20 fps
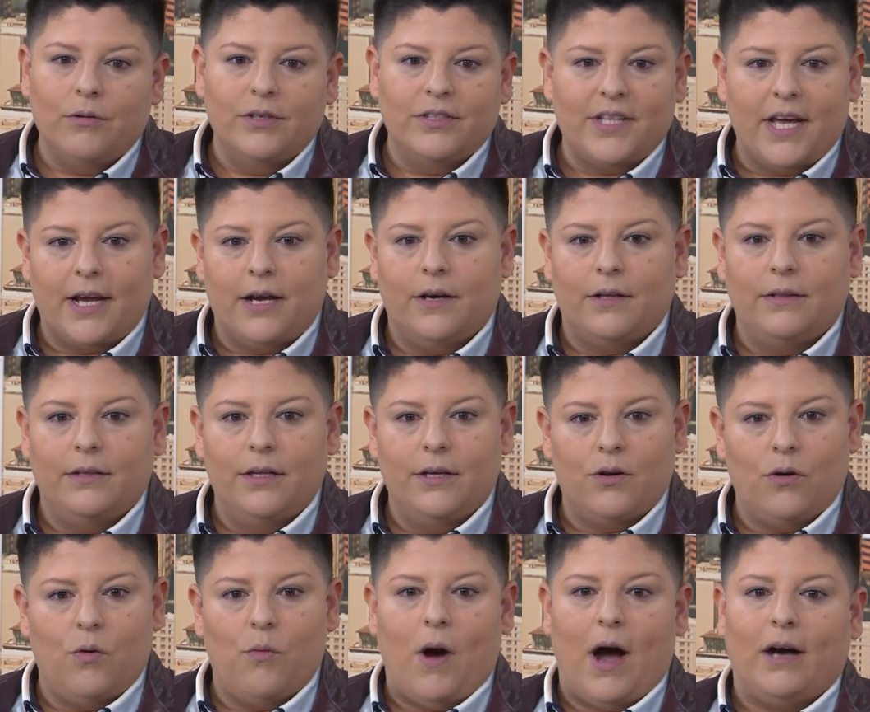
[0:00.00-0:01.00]
it was like a
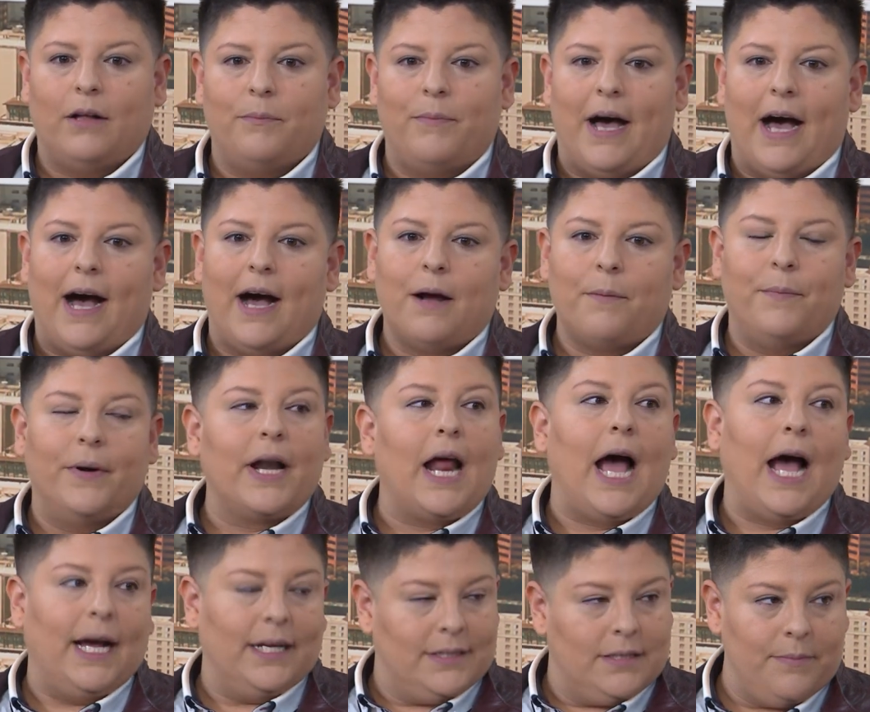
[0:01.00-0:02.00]
little while back, but I had